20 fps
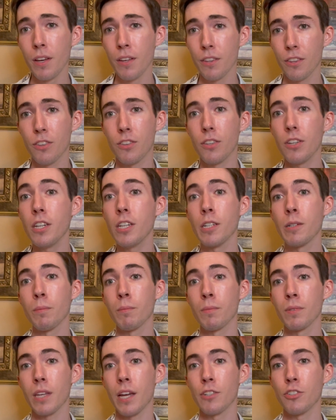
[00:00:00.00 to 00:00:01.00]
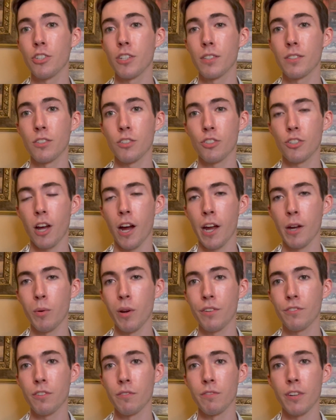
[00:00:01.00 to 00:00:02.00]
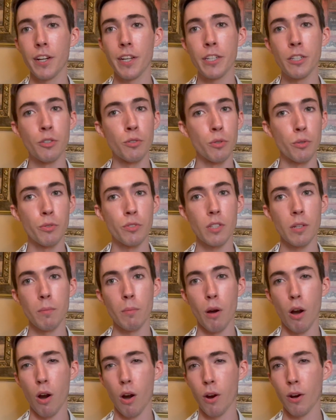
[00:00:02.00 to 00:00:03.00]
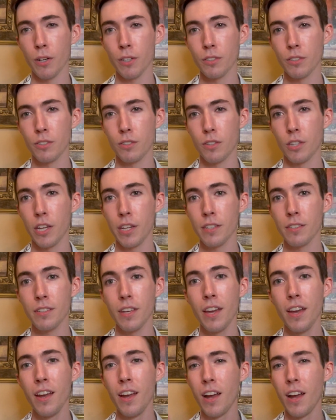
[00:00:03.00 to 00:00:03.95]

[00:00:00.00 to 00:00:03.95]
themes, and she doesn't shy away from very gruesome, hard things.